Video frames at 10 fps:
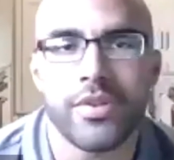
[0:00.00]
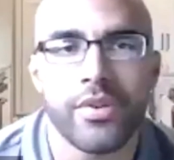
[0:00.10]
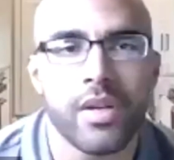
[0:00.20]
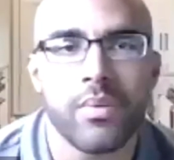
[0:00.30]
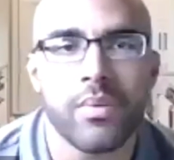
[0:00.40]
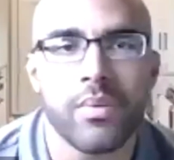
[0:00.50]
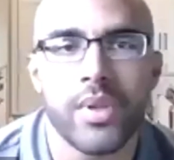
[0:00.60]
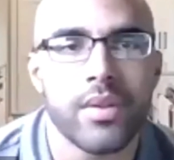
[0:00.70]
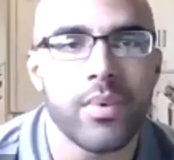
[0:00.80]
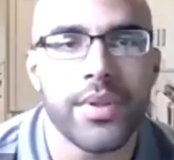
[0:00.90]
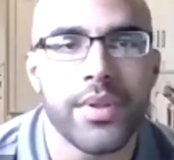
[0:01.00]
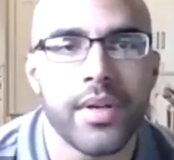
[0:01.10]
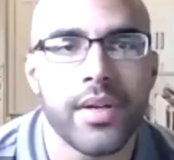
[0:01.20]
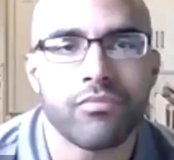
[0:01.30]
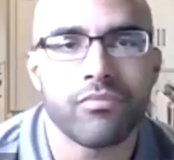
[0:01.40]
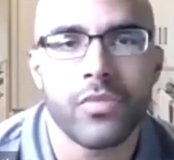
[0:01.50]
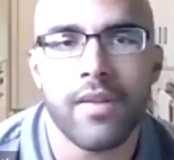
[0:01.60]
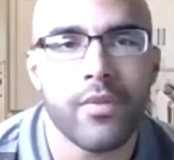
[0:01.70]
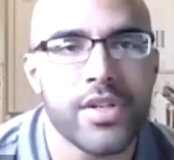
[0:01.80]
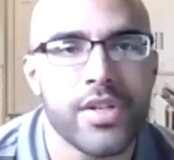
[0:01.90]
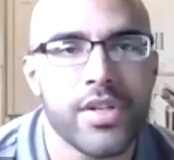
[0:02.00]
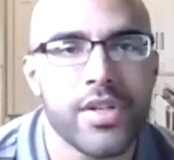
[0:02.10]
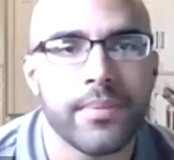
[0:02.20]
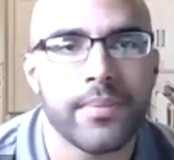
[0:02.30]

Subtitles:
surely with conversations.